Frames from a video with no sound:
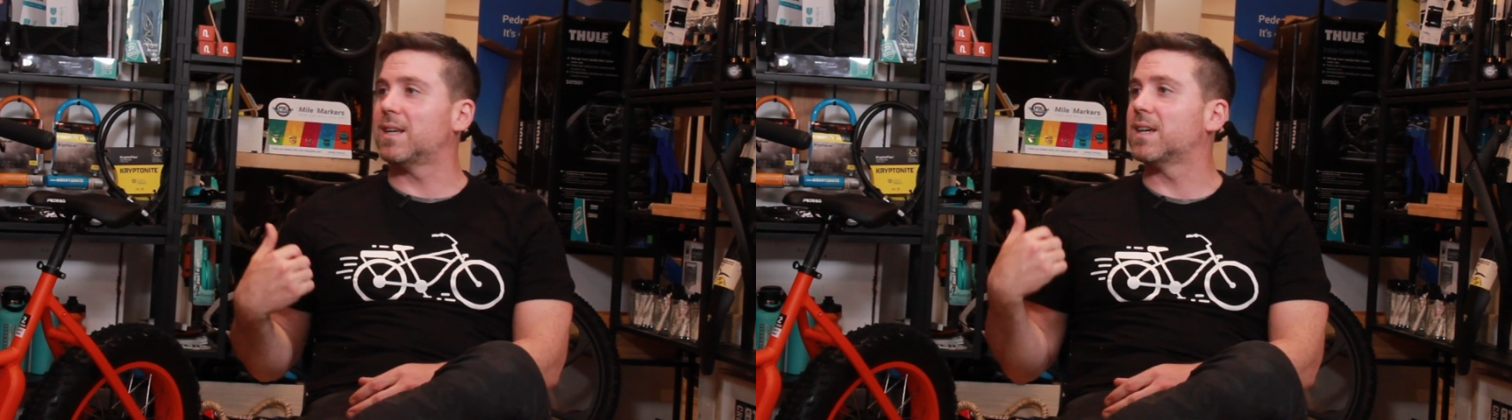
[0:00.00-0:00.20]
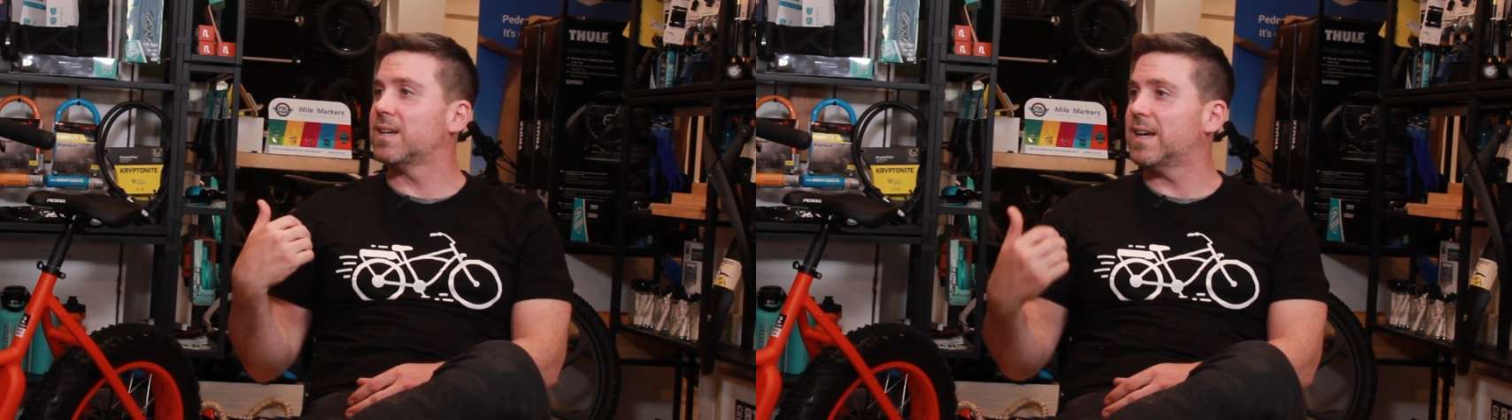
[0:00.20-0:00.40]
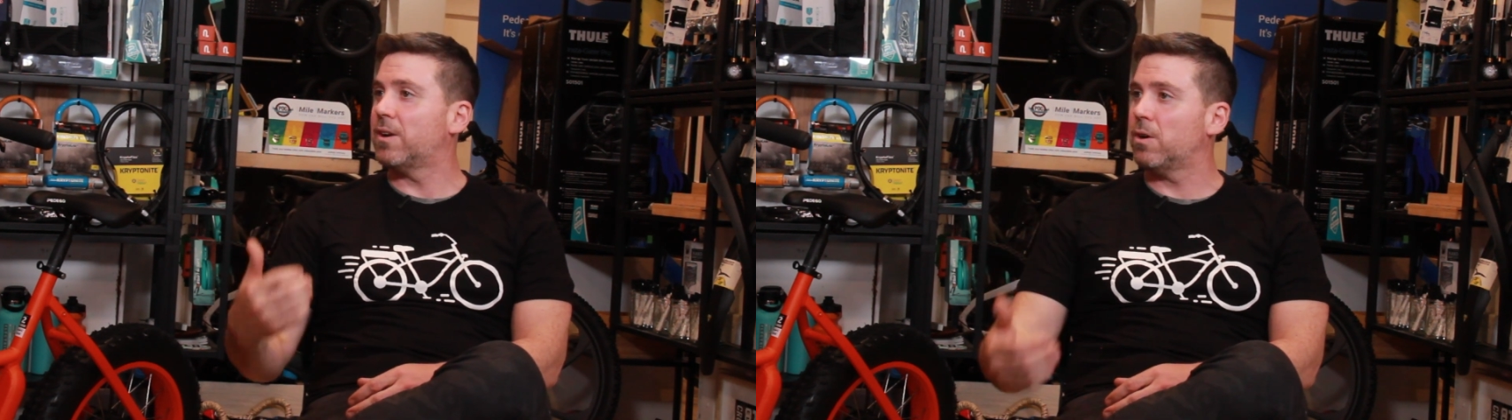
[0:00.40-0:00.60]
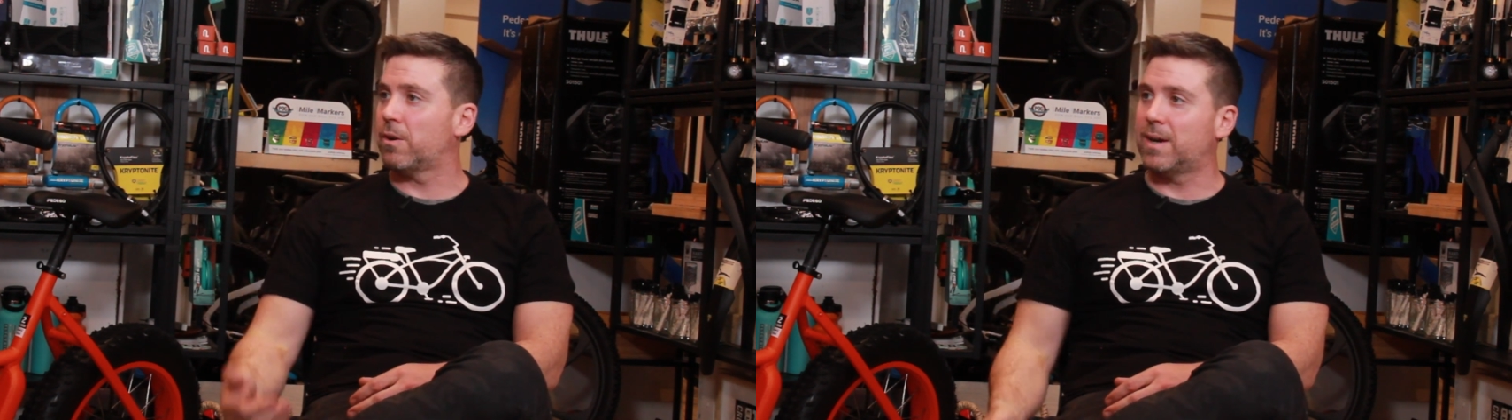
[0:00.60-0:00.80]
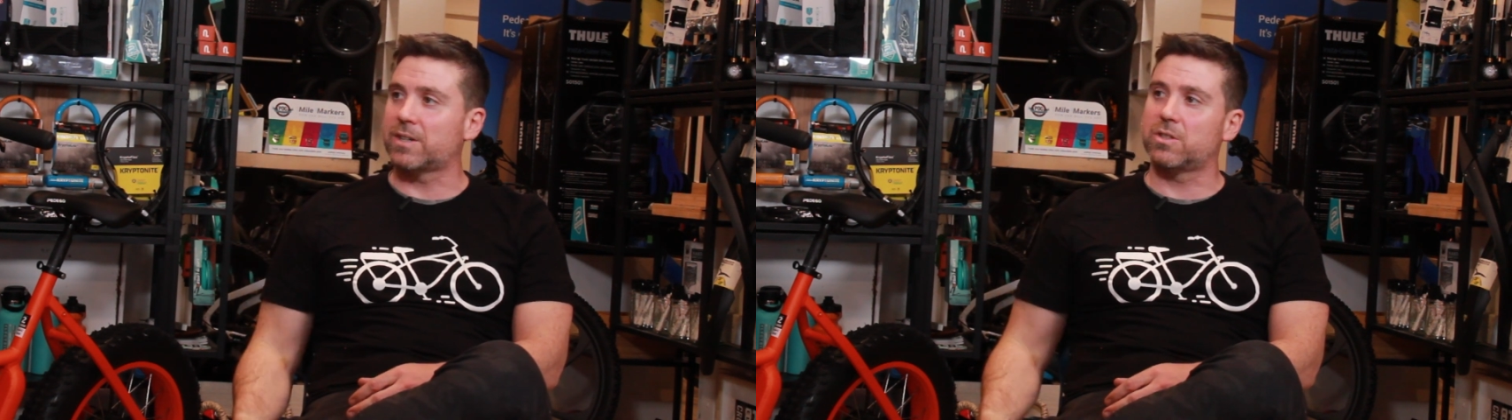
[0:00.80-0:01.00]
They can get all
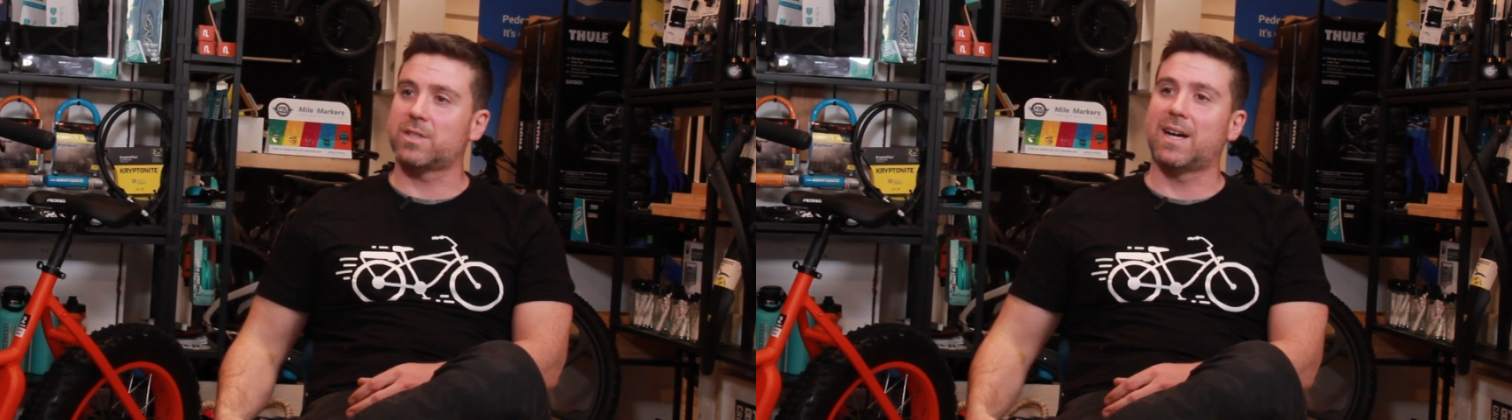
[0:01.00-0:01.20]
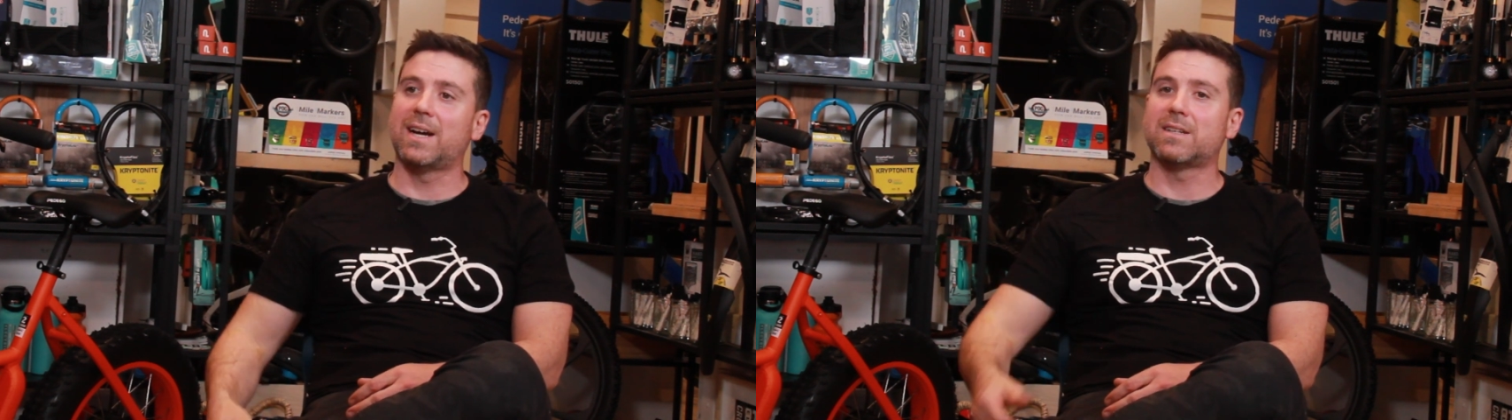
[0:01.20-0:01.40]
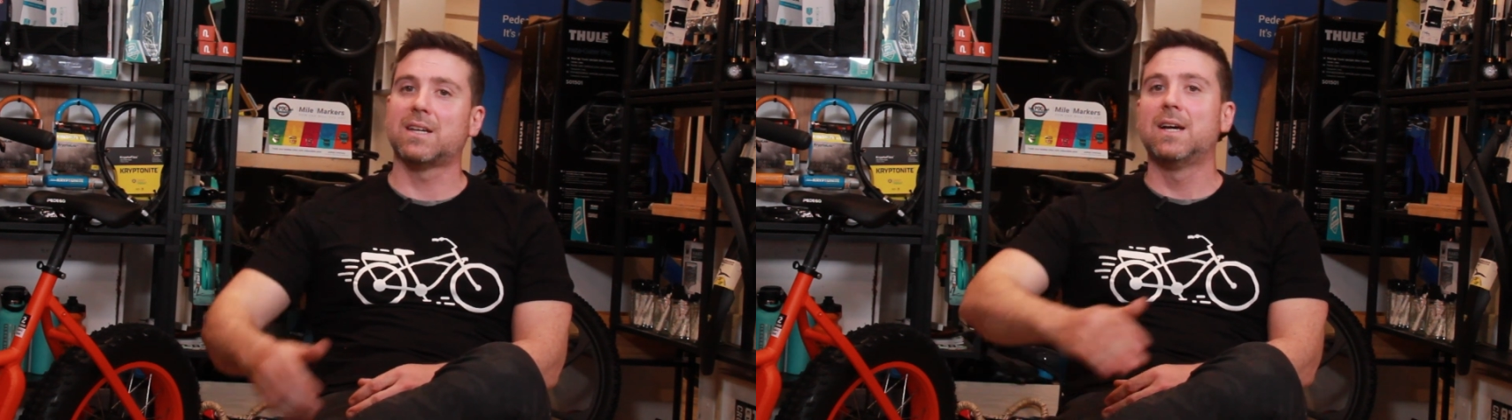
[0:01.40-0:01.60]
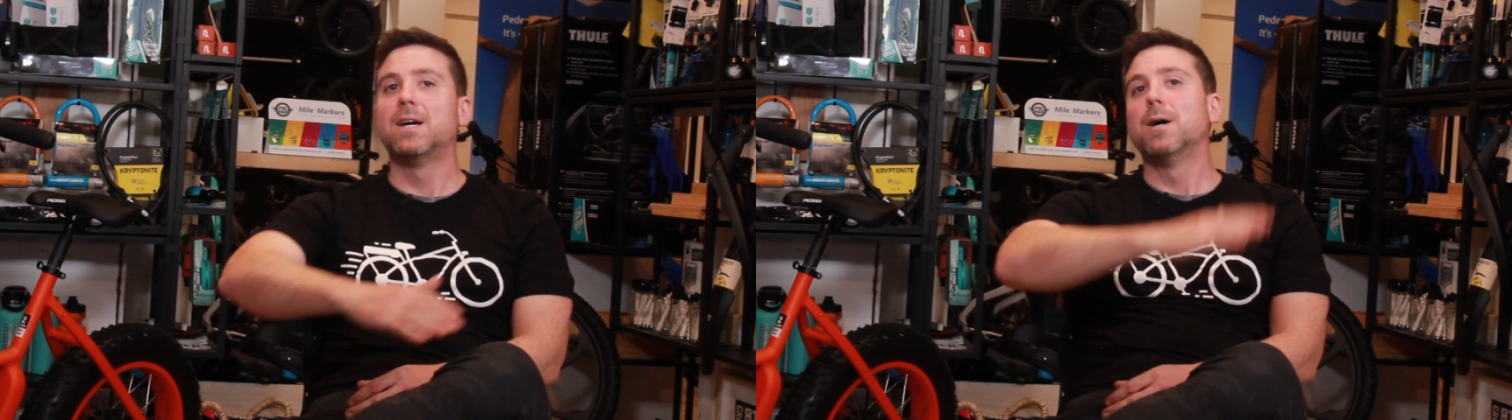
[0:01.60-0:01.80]
their exercise.